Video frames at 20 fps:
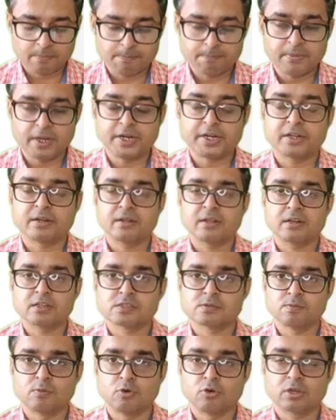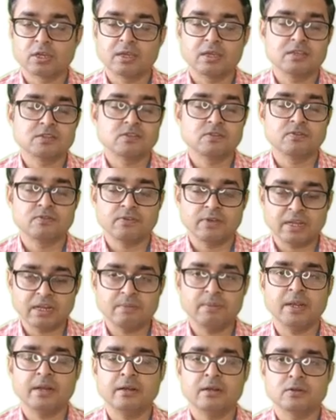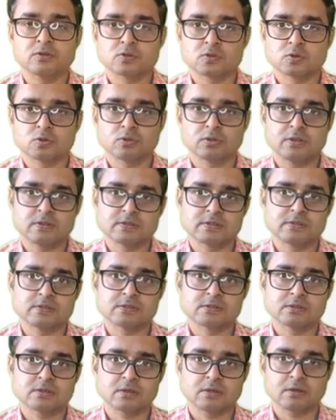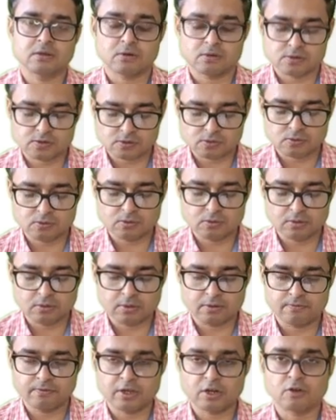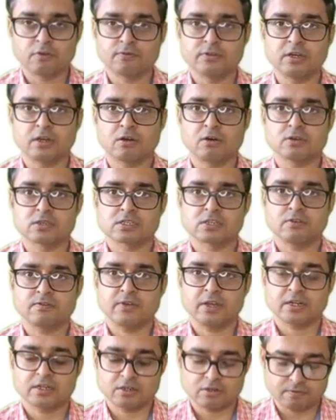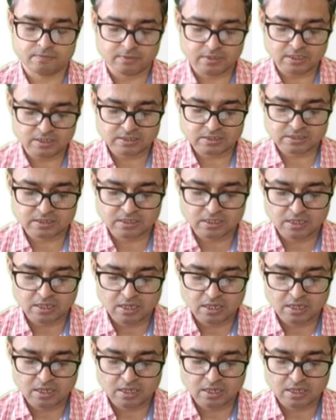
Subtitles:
maternal smoking is very bad, so this is also one of the causative factor of this,